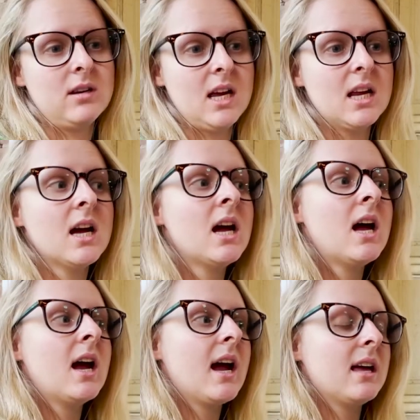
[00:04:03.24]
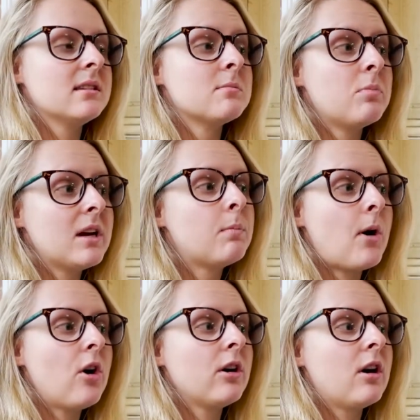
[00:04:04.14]
need. And it's a big
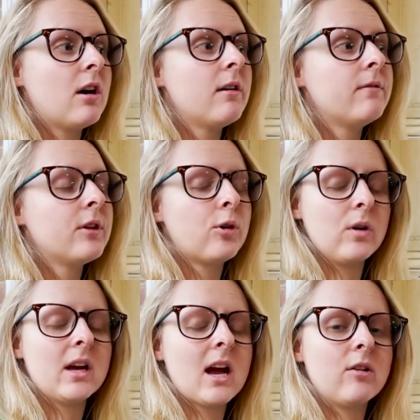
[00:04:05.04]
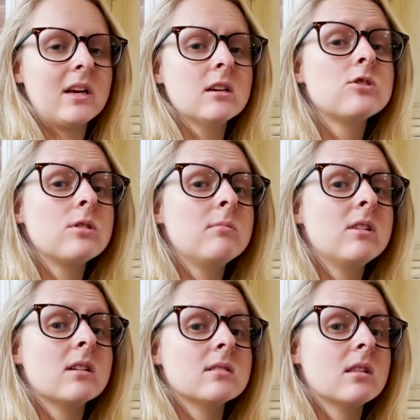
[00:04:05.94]
part of the Greene County history
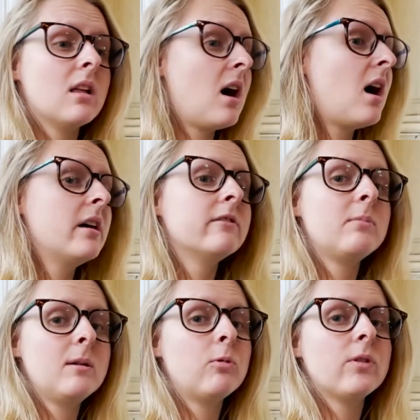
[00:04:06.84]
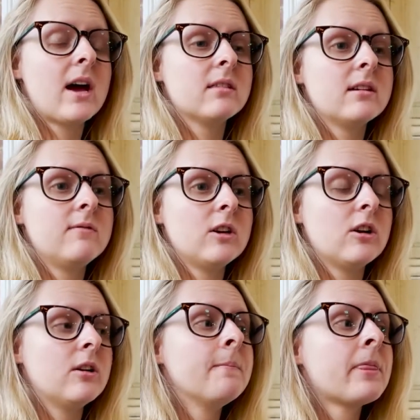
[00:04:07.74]
because a lot of people that live
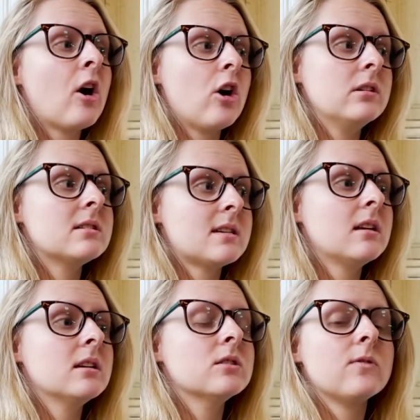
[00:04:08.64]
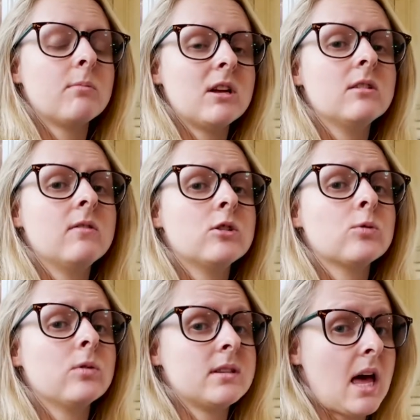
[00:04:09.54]
here are descendants from
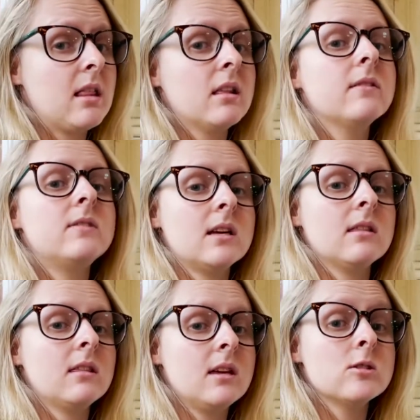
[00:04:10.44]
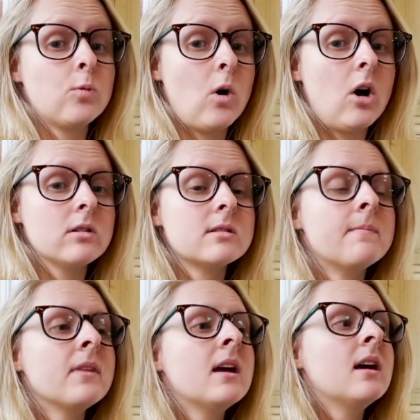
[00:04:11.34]
individuals that lived in these walls.
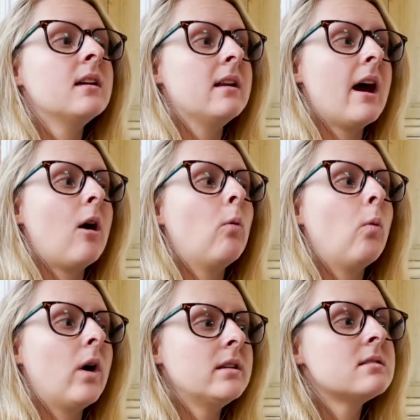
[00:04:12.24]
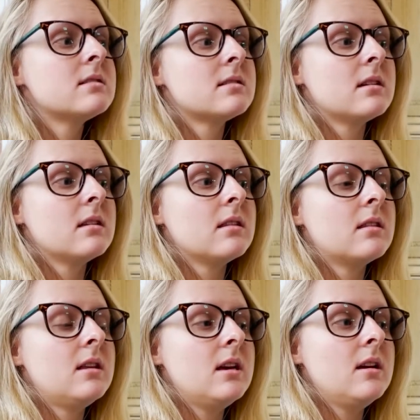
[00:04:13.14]
Now, once
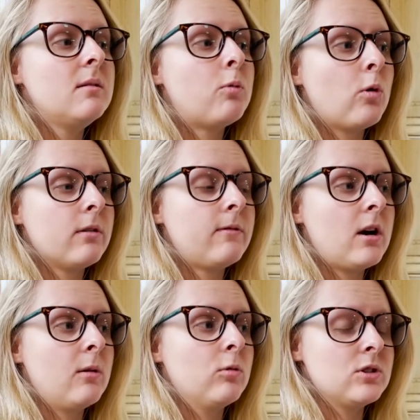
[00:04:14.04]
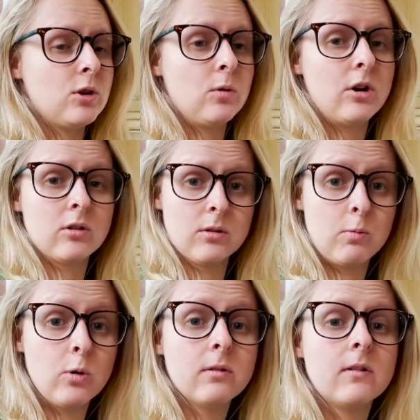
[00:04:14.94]
the Poor Farm was no longer the
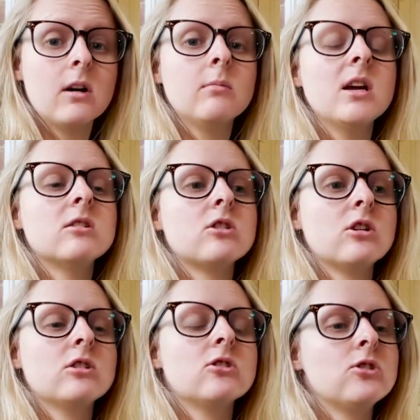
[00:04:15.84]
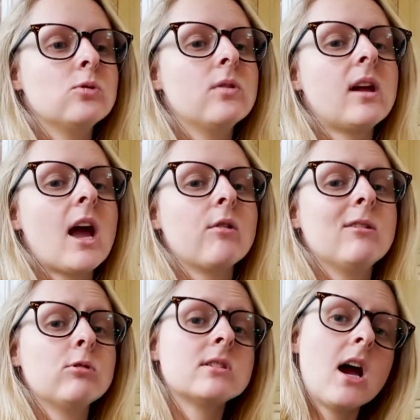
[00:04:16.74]
Poor Farm, it turned into the
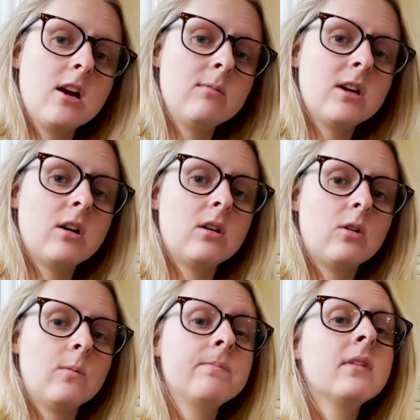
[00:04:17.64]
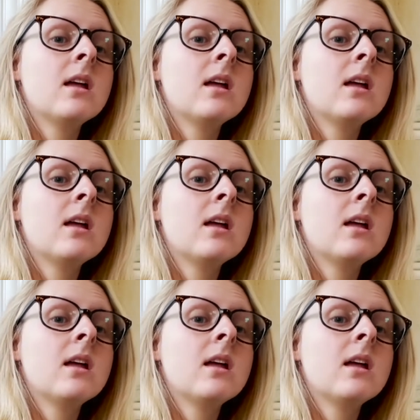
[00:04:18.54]
county retirement home,